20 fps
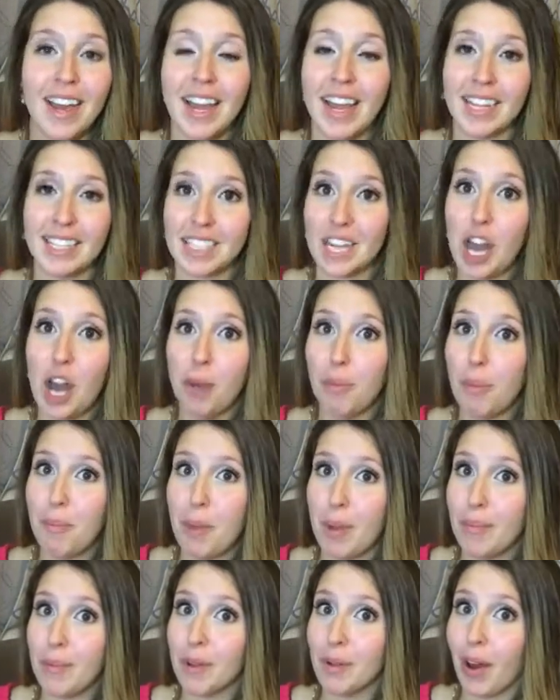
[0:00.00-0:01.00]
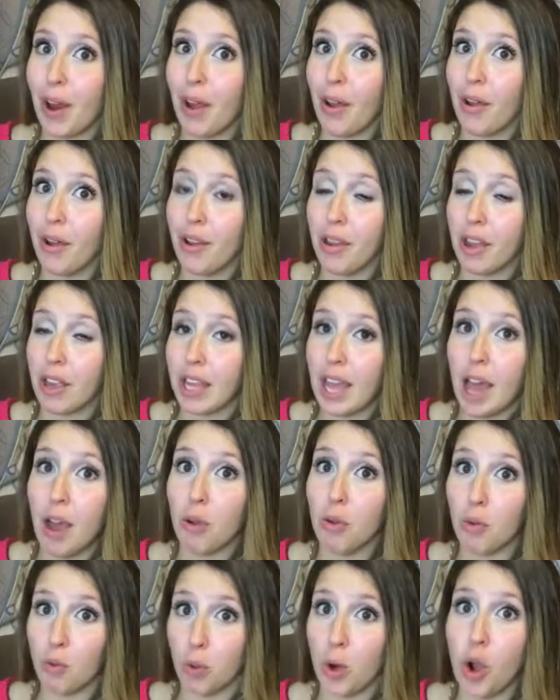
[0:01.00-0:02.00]
is to help a baby
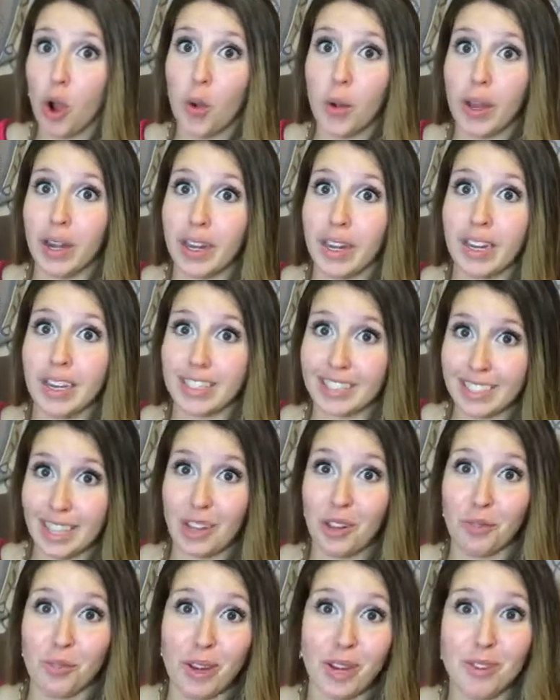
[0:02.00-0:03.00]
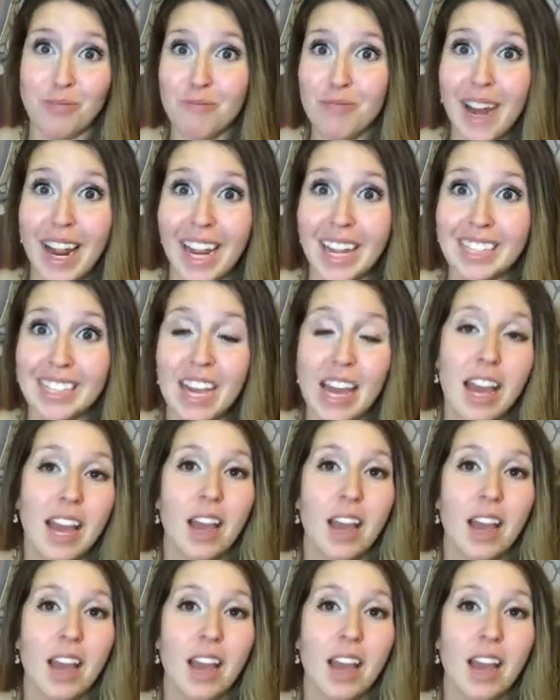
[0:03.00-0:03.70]
cow grow at an accelerated rate,